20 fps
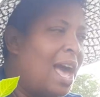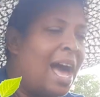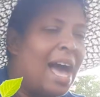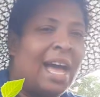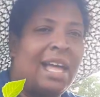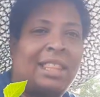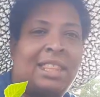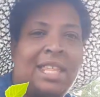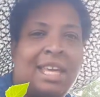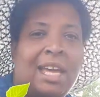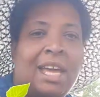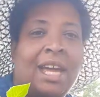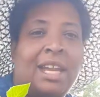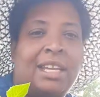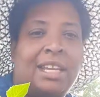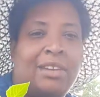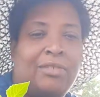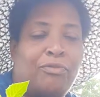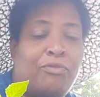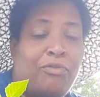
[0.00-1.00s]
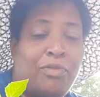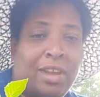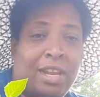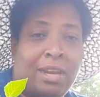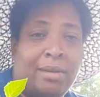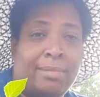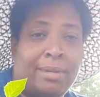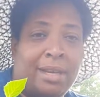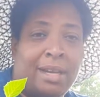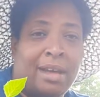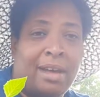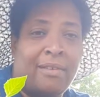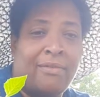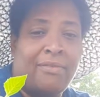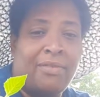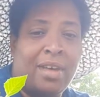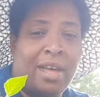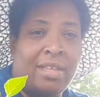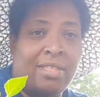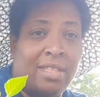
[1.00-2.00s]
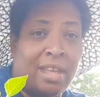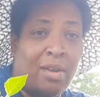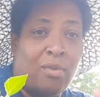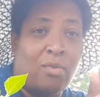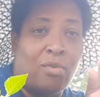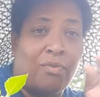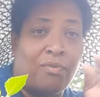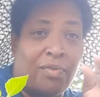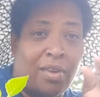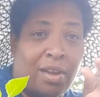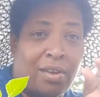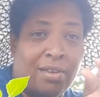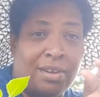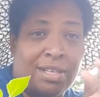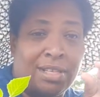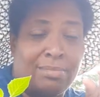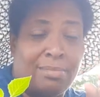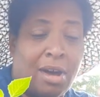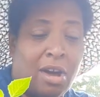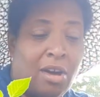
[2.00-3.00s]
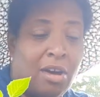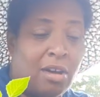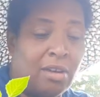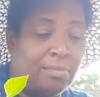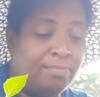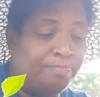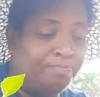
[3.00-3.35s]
I think I didn't feed them enough, and they were very small.